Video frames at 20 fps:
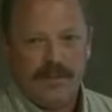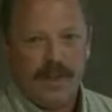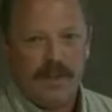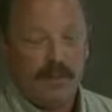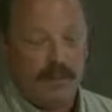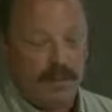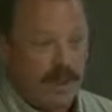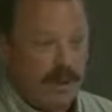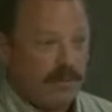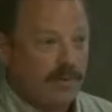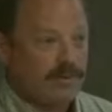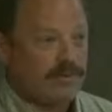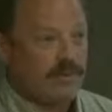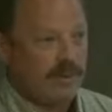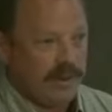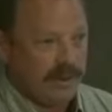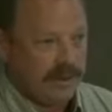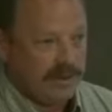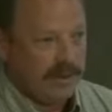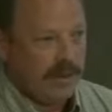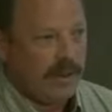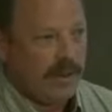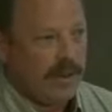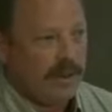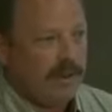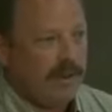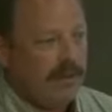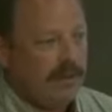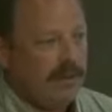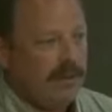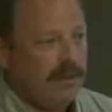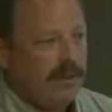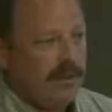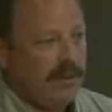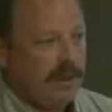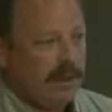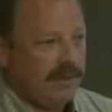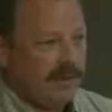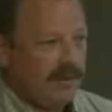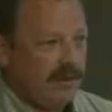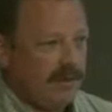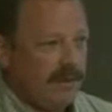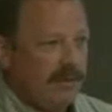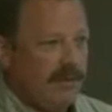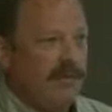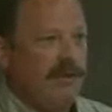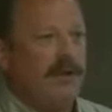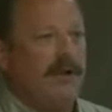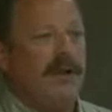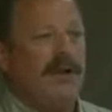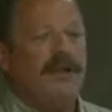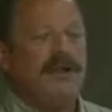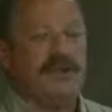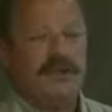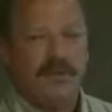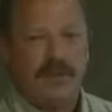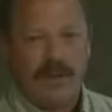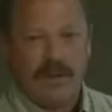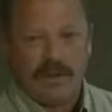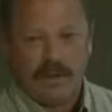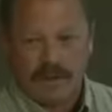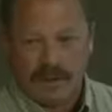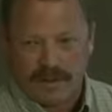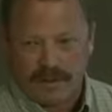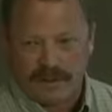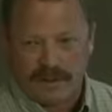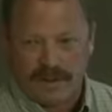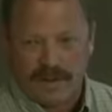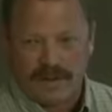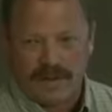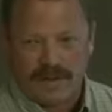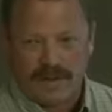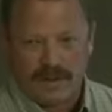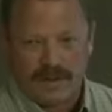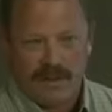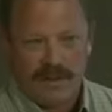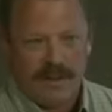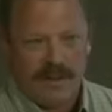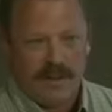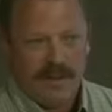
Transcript: Well, that works really good until you're a nationwide organization,